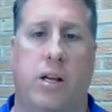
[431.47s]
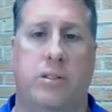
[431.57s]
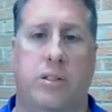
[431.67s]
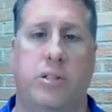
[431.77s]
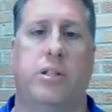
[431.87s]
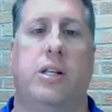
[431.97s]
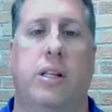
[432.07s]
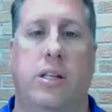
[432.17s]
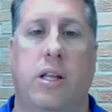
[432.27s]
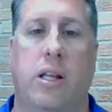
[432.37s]
I'll send you
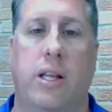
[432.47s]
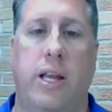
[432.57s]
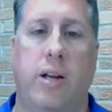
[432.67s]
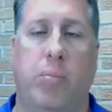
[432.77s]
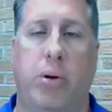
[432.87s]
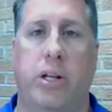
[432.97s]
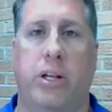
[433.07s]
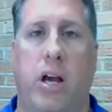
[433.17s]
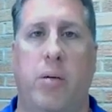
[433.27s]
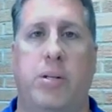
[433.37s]
the the link or put it in
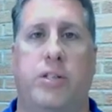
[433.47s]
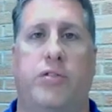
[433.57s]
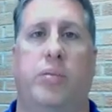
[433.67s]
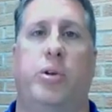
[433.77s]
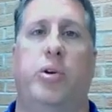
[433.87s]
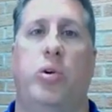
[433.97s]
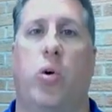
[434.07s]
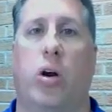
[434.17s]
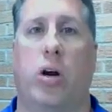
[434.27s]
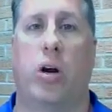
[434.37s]
the comments. It's from the New
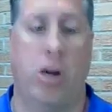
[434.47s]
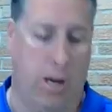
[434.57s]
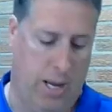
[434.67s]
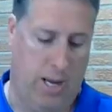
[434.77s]
Yorker.